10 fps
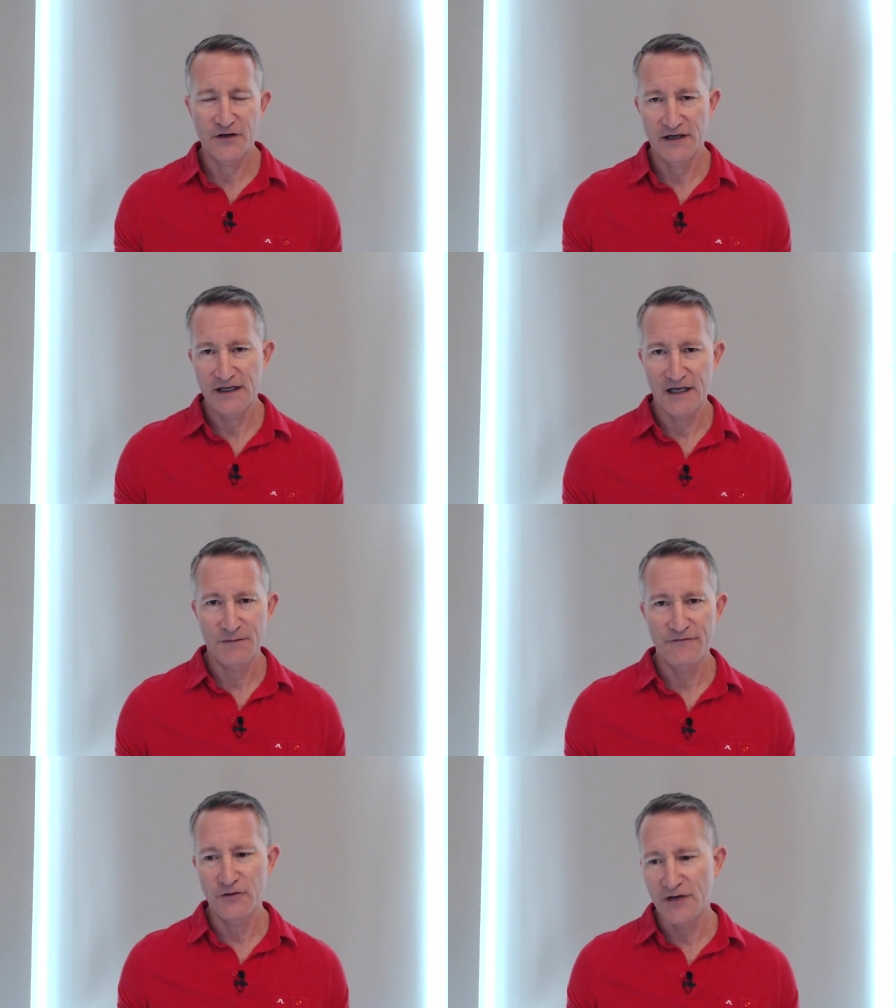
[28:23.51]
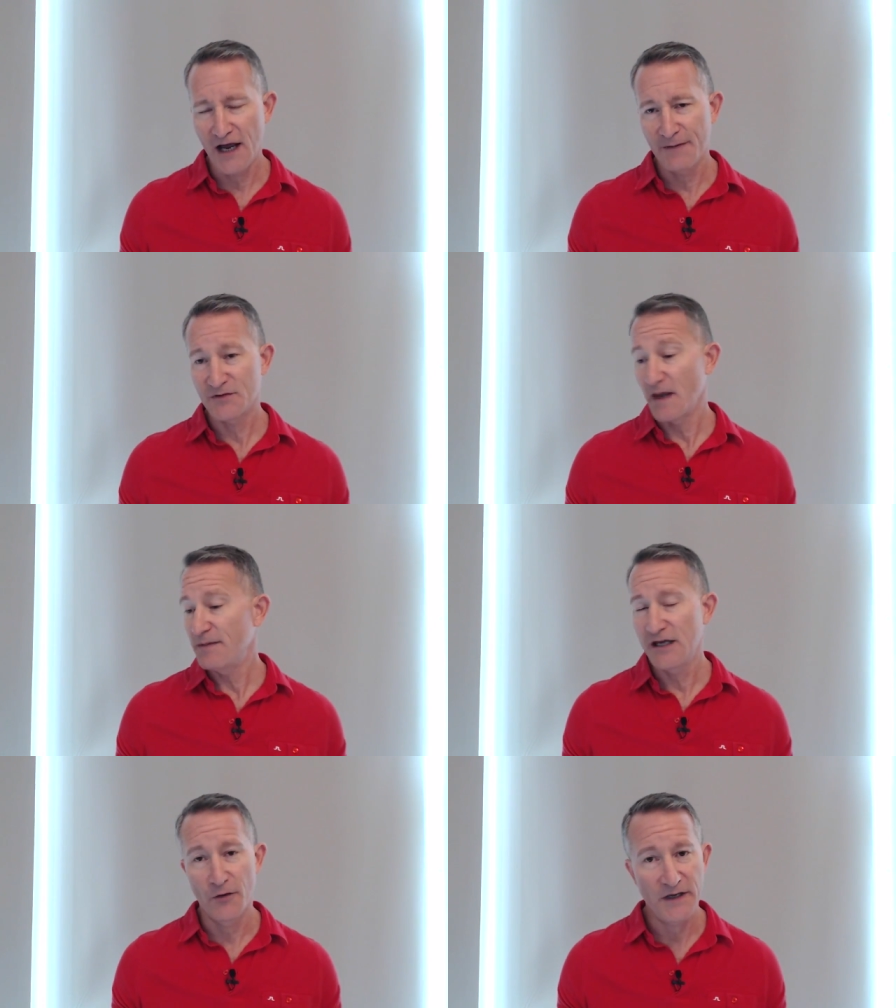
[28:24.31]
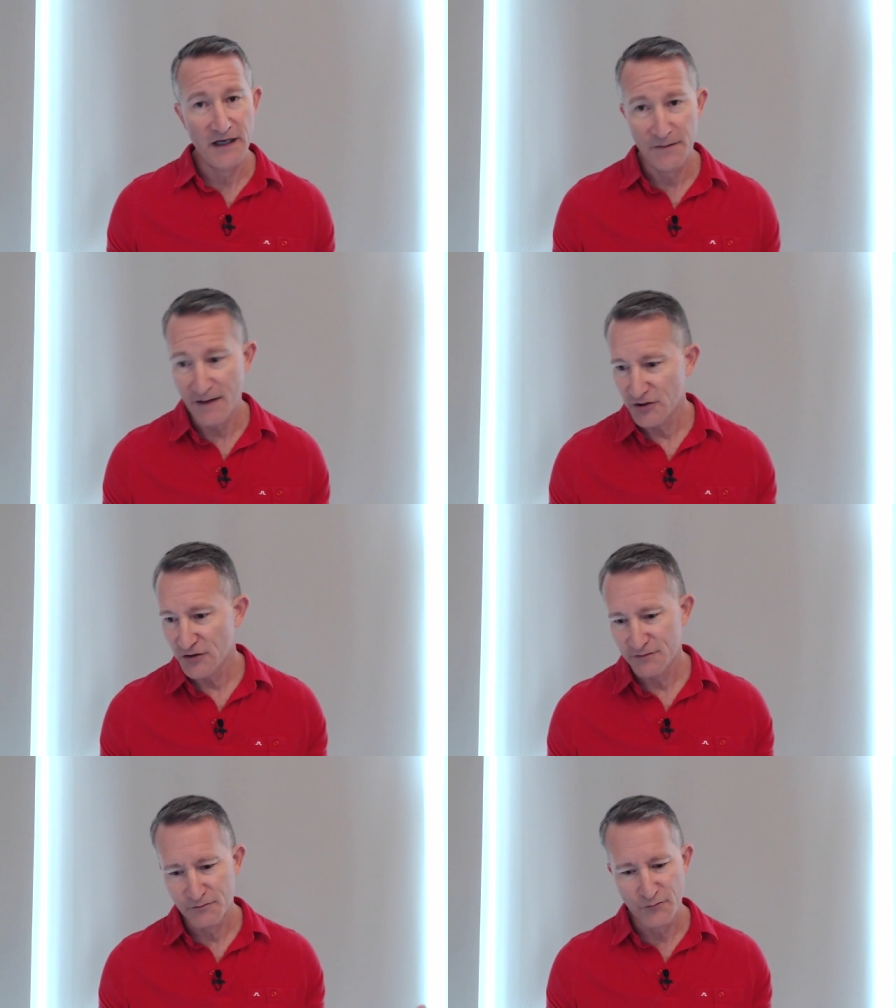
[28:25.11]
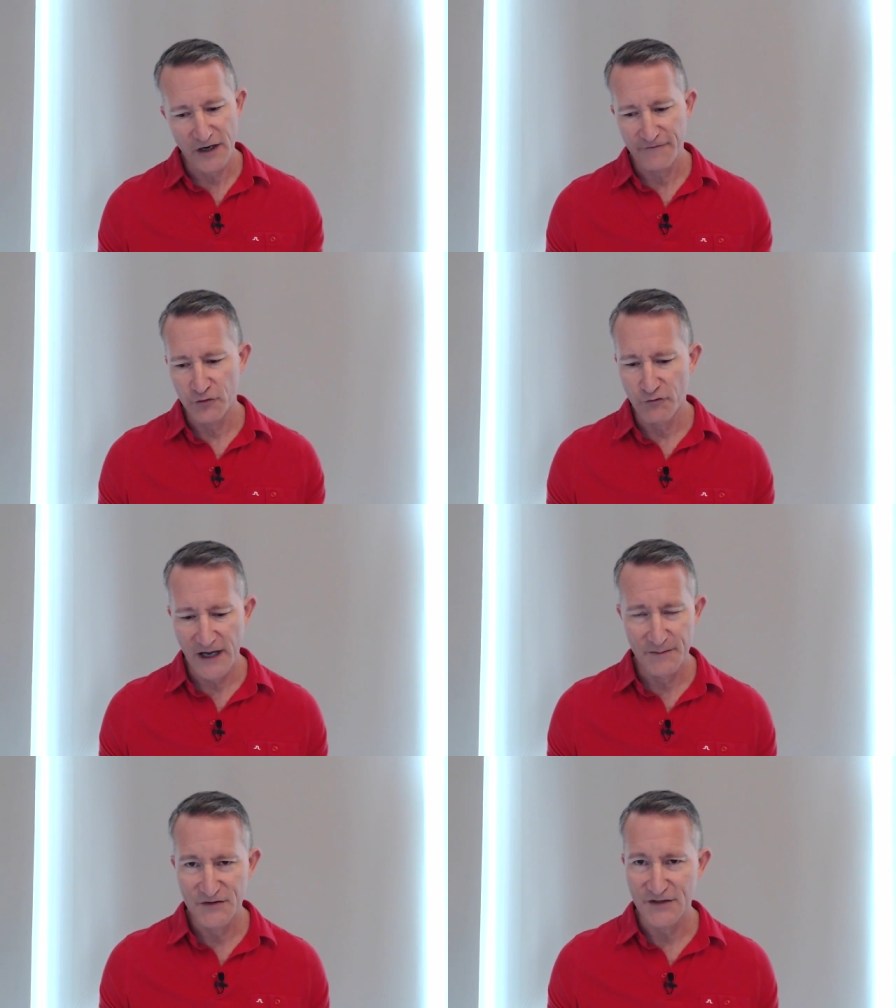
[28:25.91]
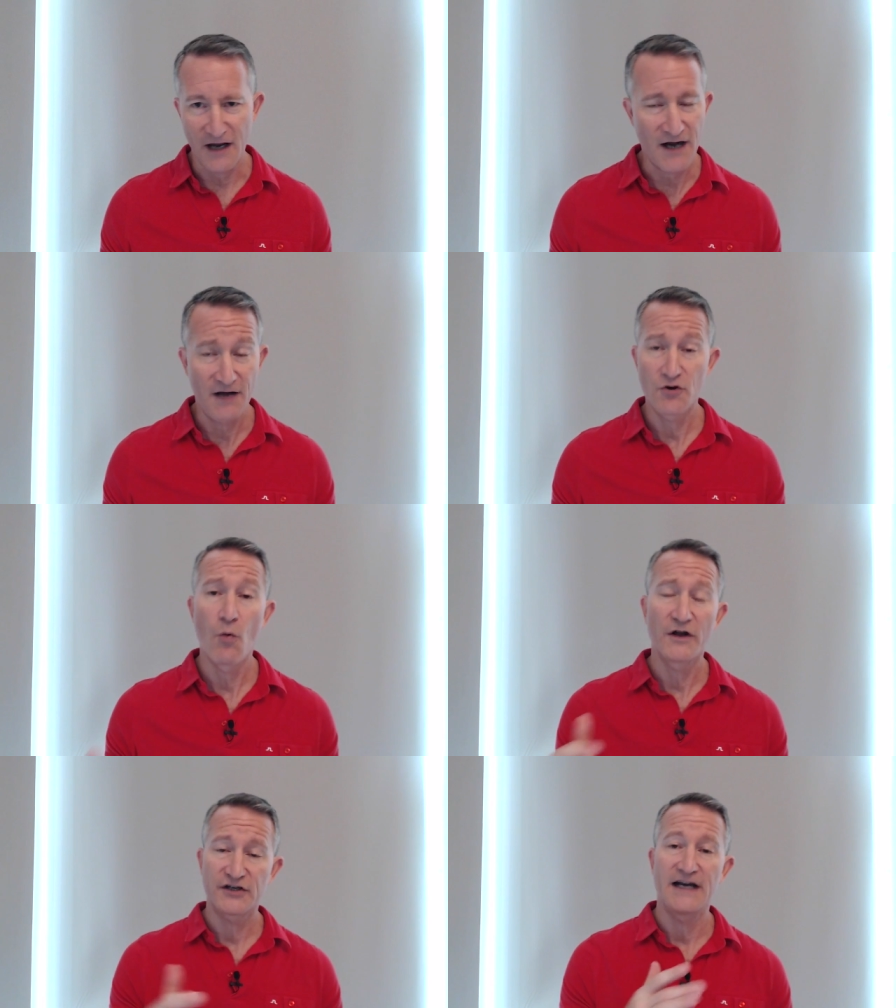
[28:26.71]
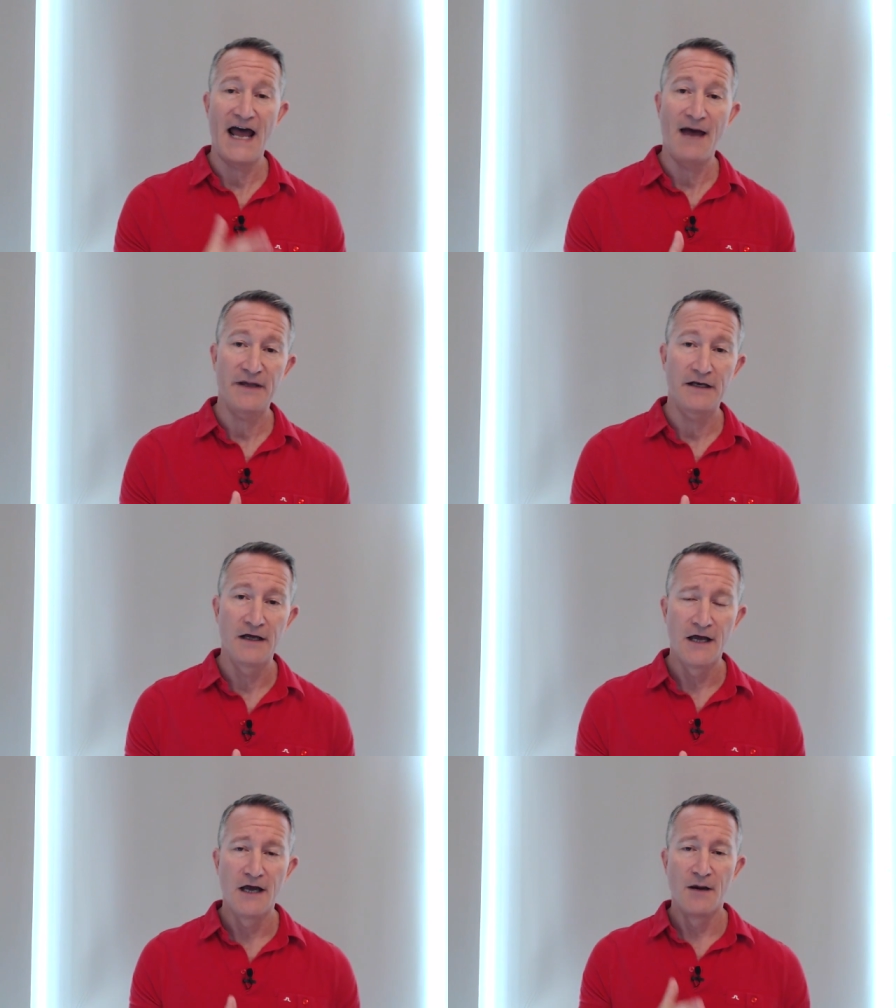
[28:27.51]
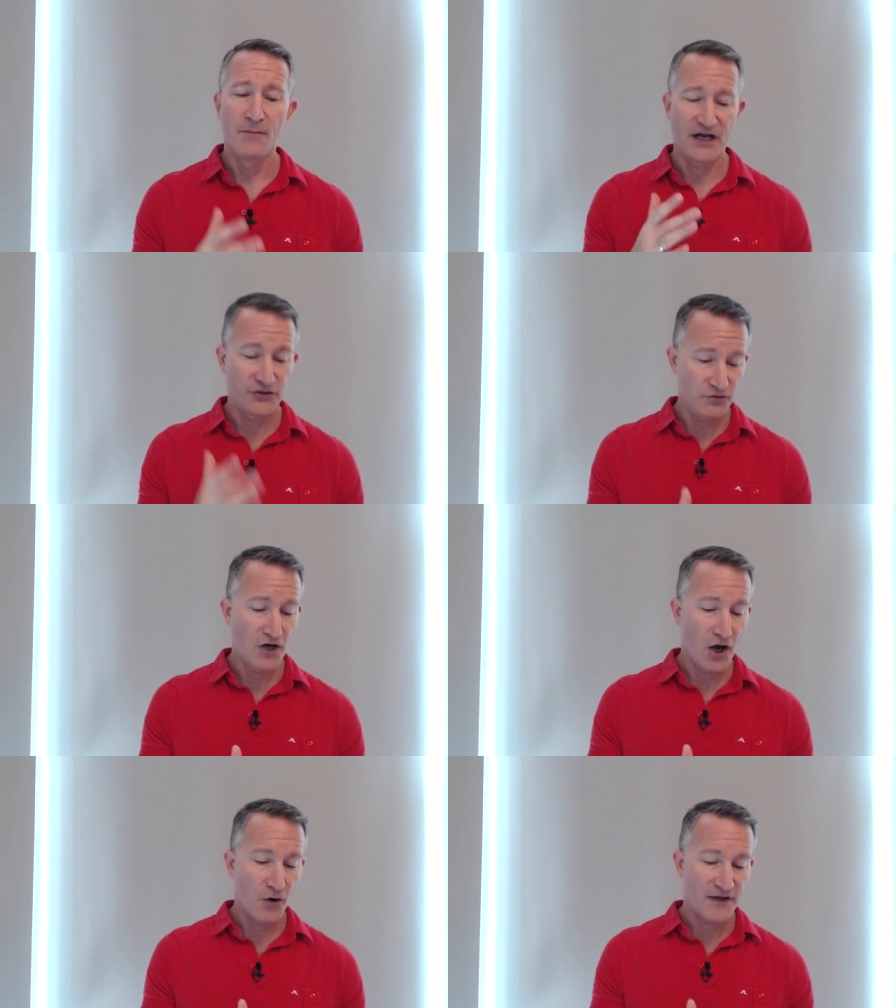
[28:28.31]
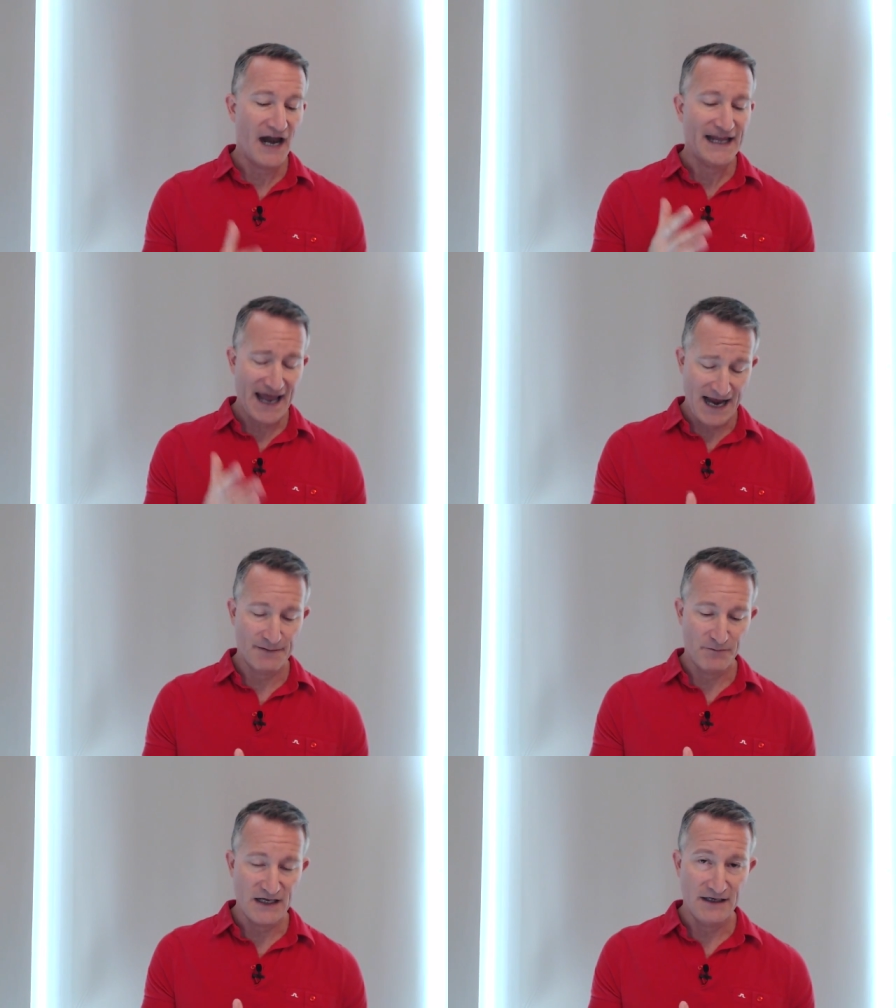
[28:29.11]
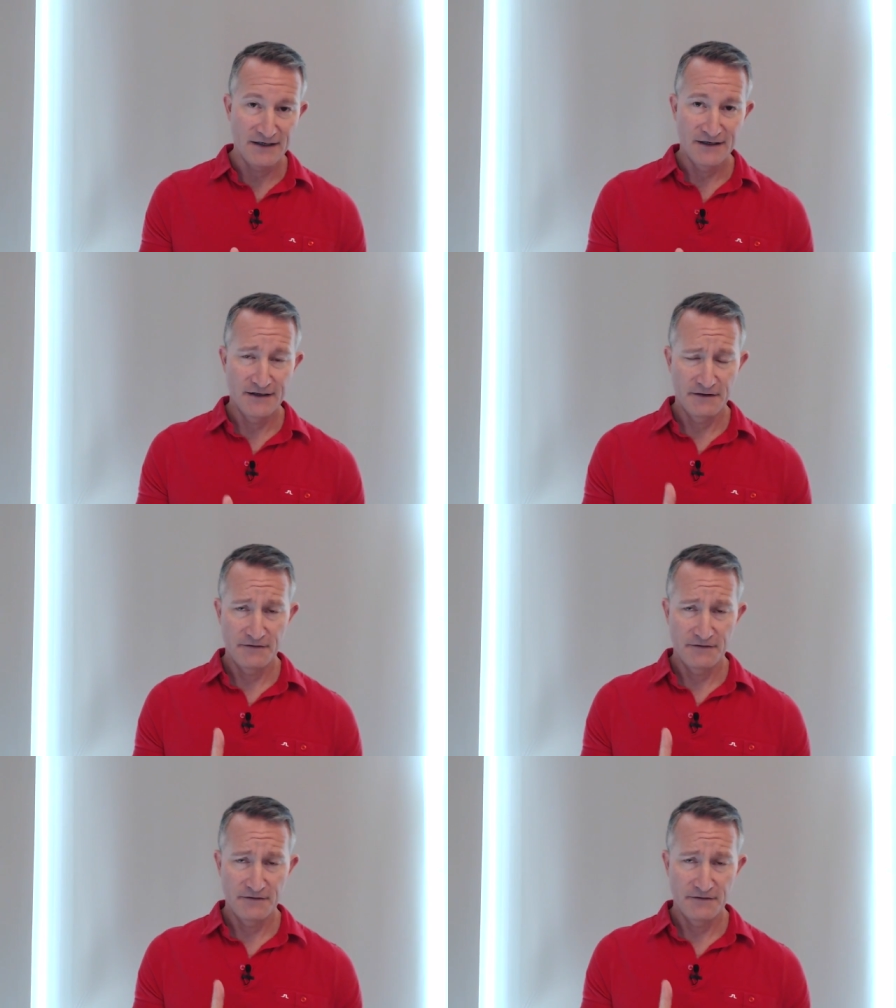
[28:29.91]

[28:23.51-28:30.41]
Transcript: They're gonna kick me a few times, maybe kill me, maybe just break a few ribs. I don't know what's gonna happen, but I do know that I can't beat